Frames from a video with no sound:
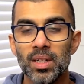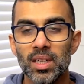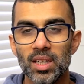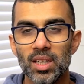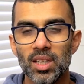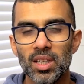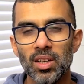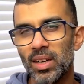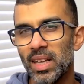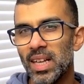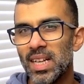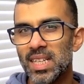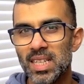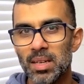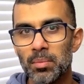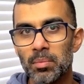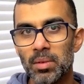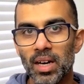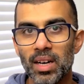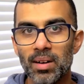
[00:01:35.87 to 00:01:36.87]
You don't get that
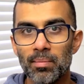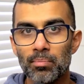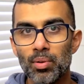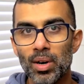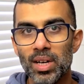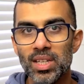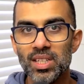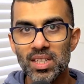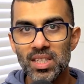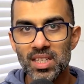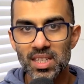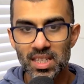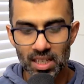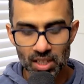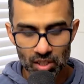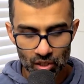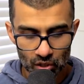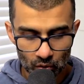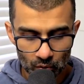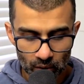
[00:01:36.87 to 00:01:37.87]
same kind of presence that
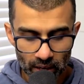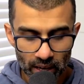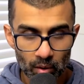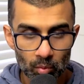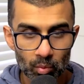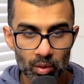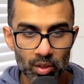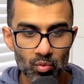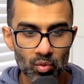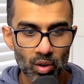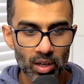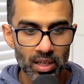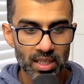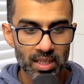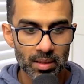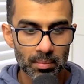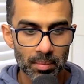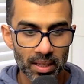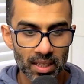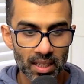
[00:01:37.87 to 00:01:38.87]
you do get when you write
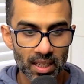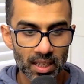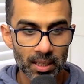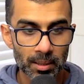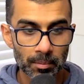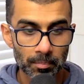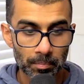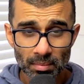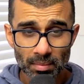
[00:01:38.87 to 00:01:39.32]
it manually.